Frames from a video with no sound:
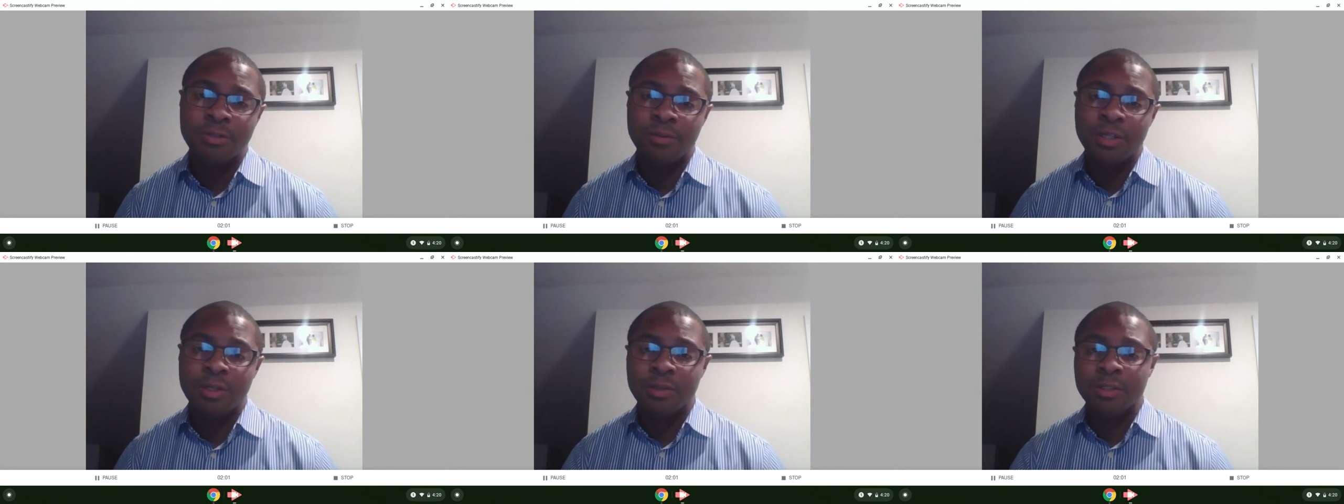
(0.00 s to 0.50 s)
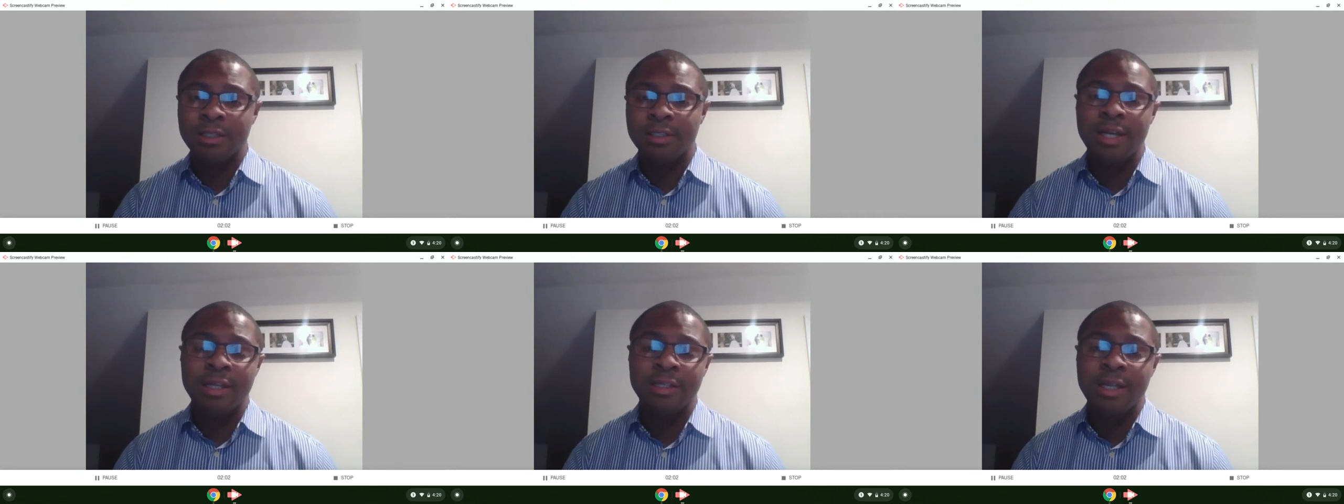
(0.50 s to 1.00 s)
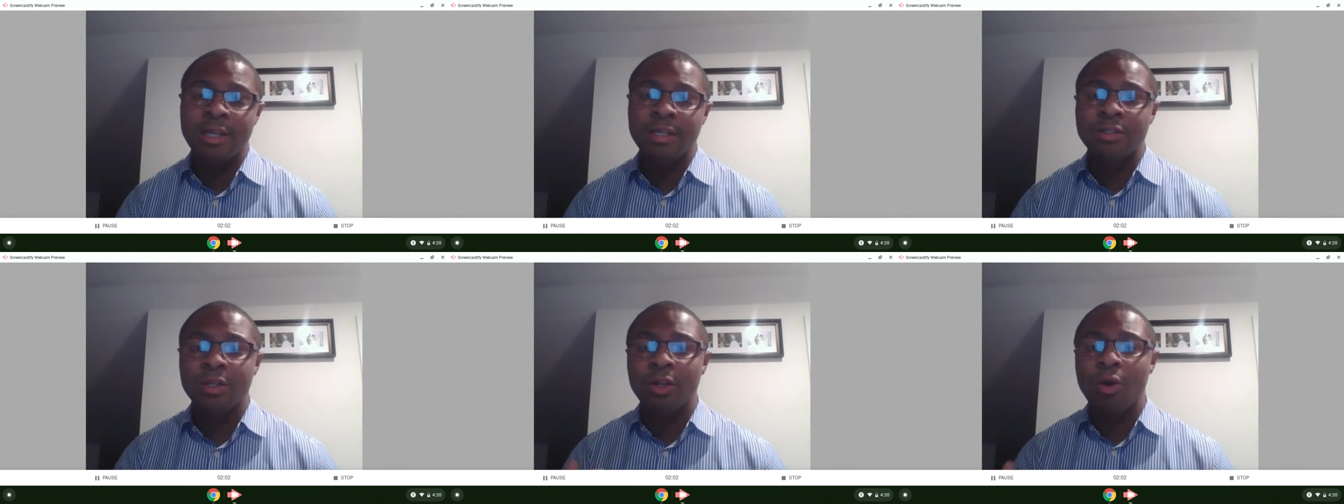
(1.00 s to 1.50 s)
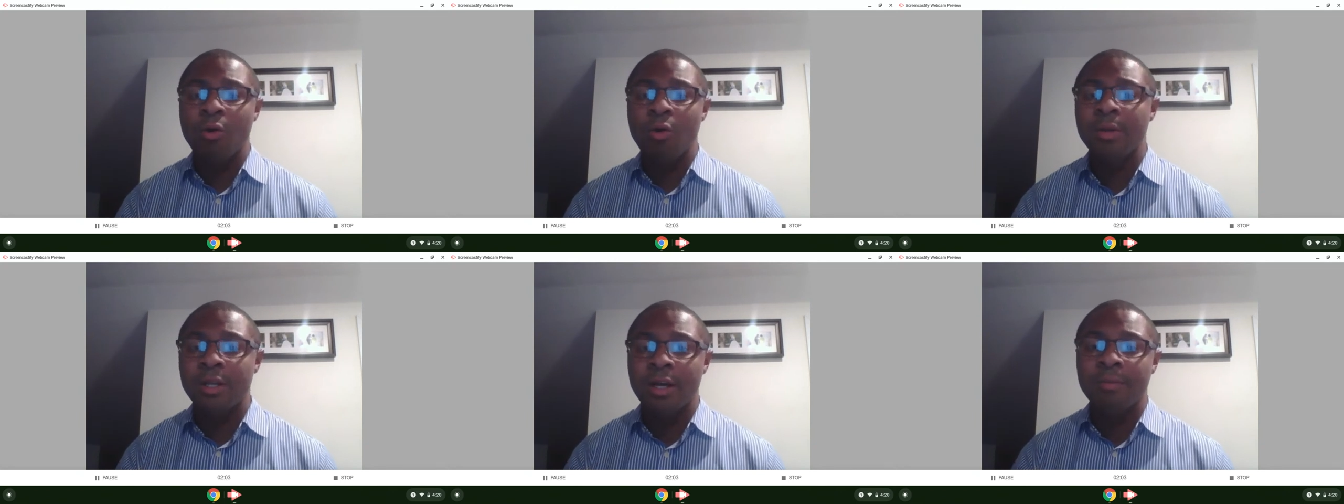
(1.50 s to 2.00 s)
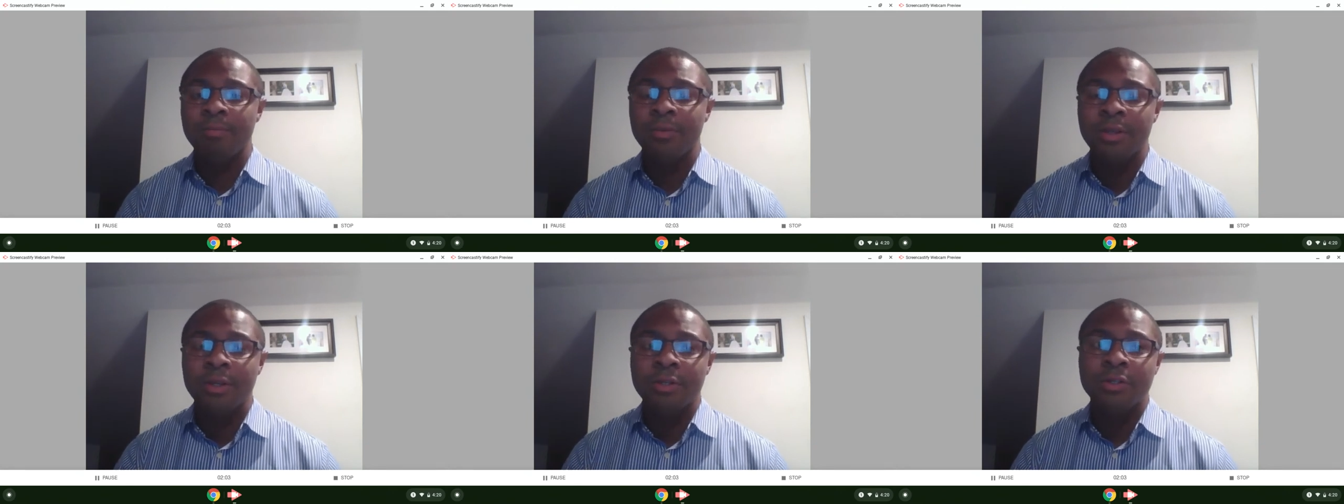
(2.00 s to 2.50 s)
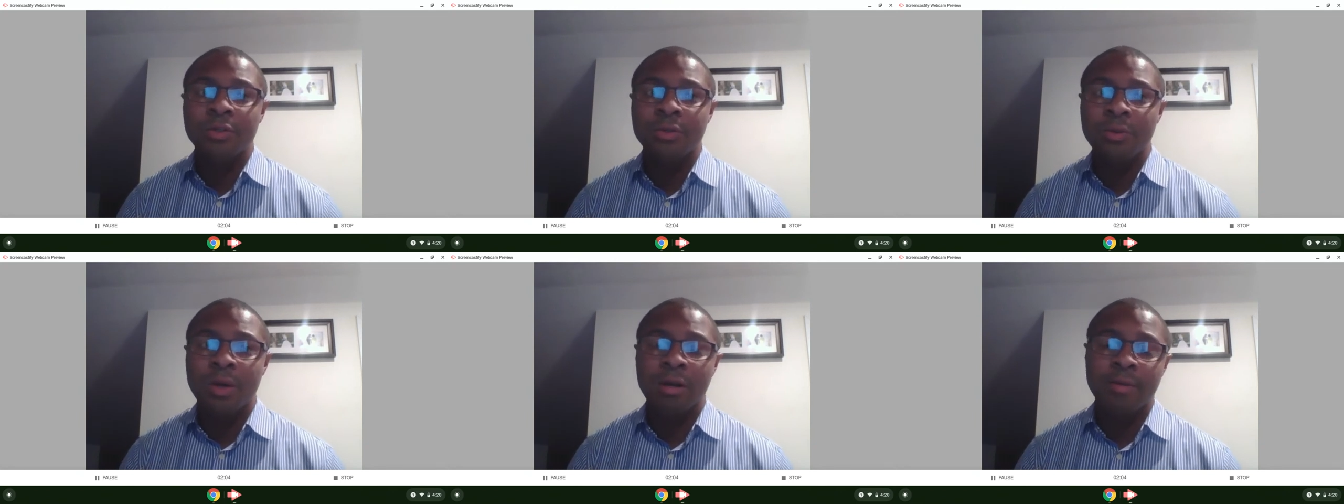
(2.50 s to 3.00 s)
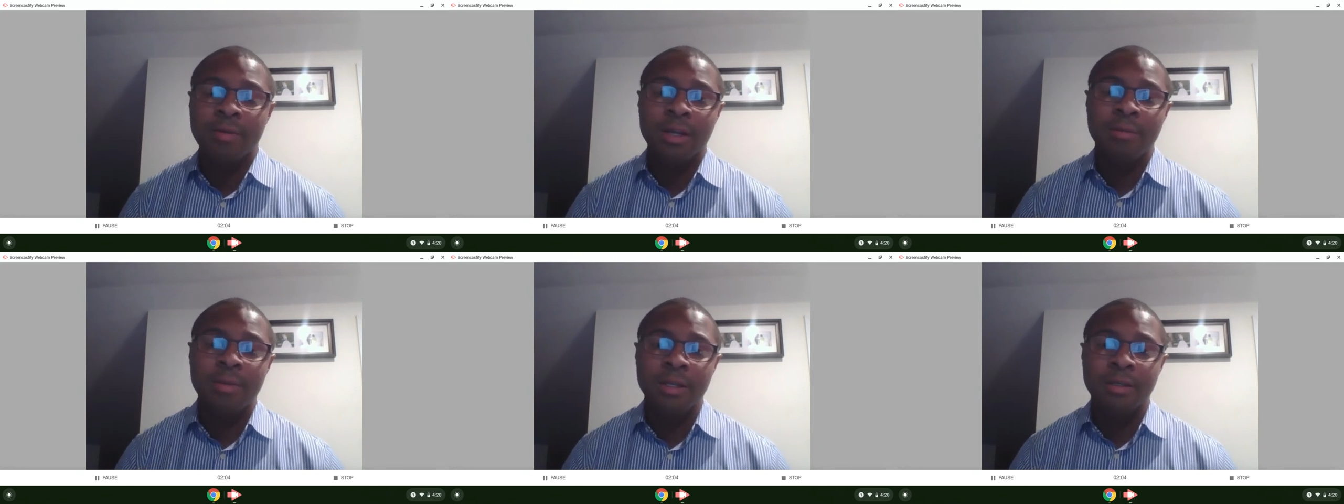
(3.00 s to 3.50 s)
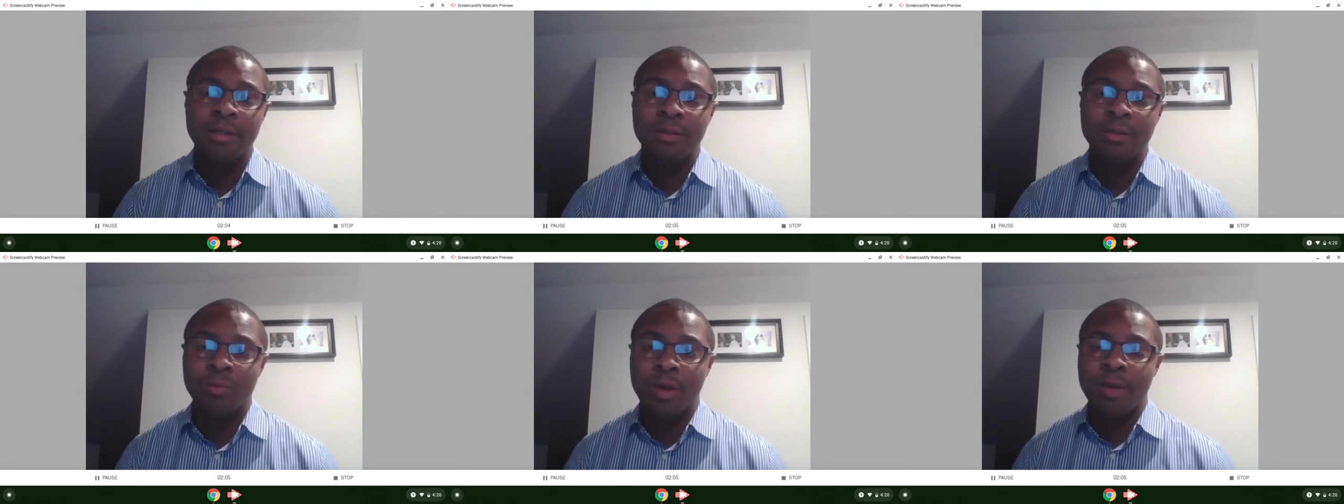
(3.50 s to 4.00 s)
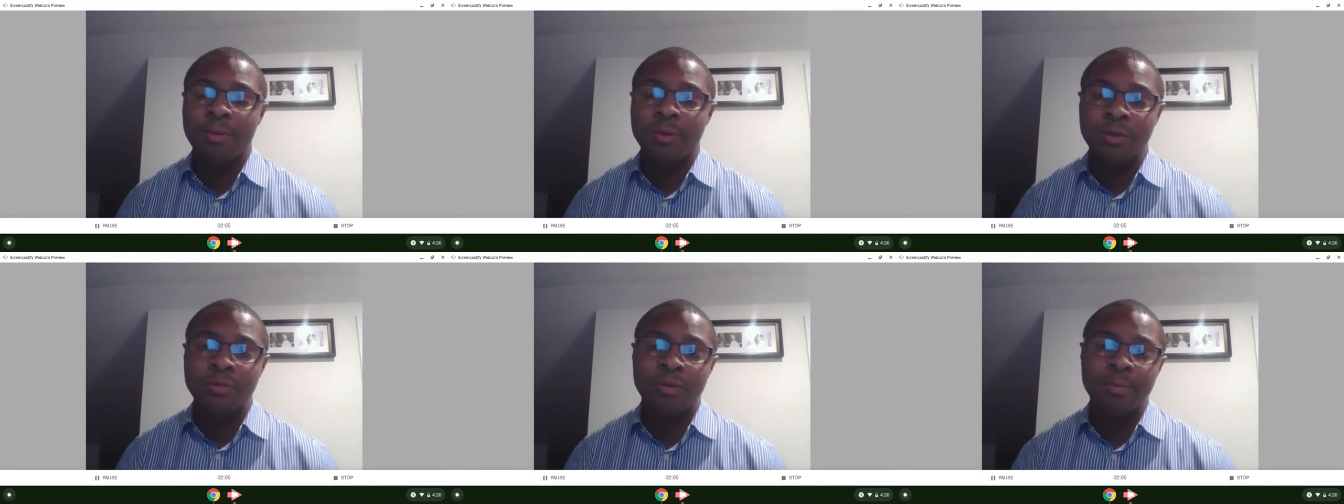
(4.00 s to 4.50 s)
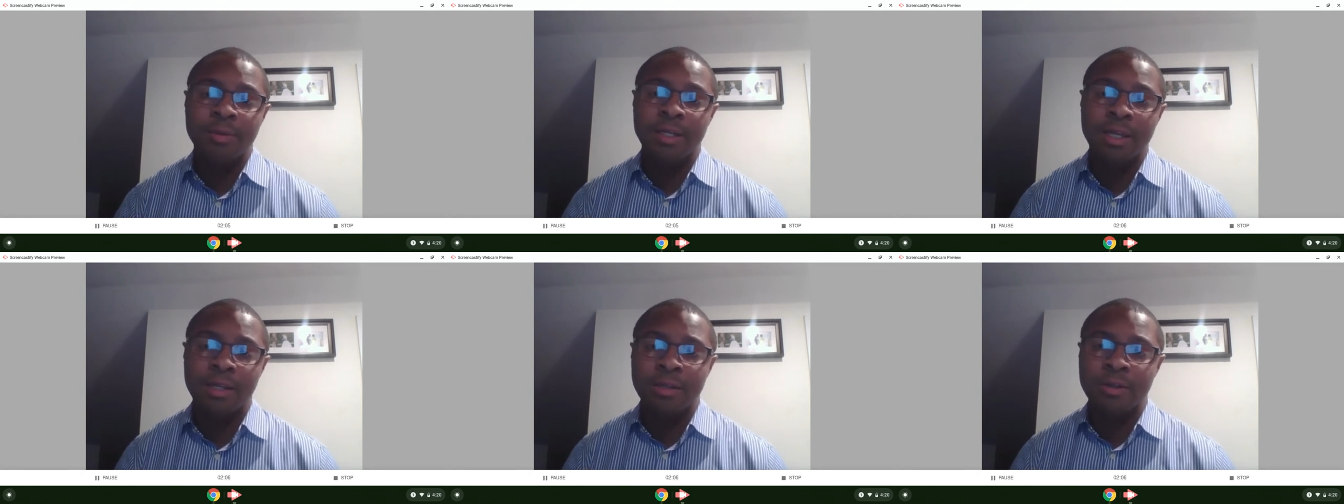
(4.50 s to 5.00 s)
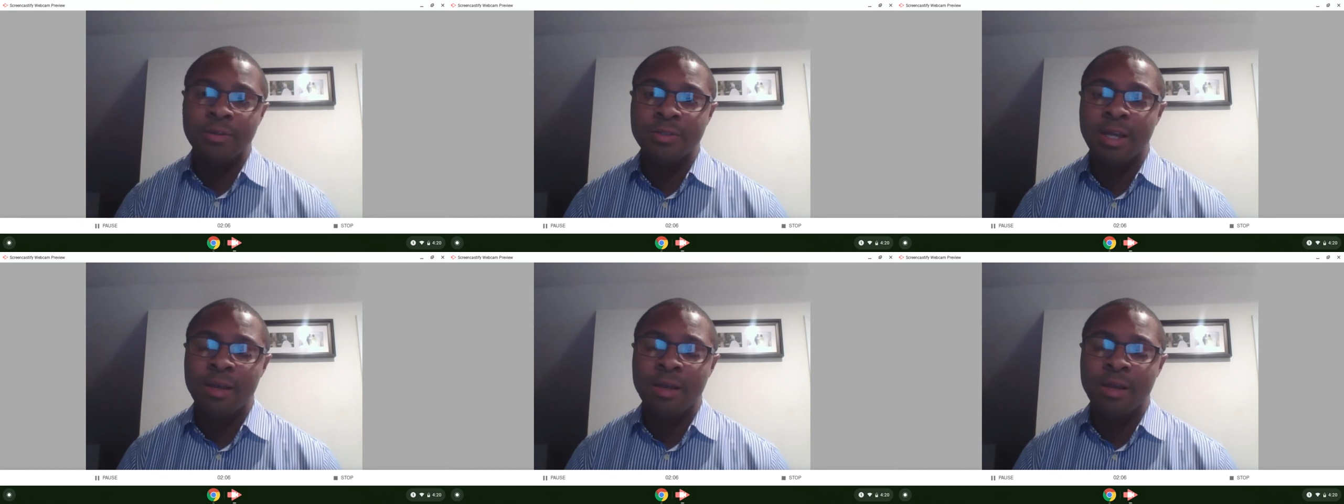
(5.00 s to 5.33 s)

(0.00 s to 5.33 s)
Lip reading: video. Click that link. It's going to open up to our recommended web host for beginners.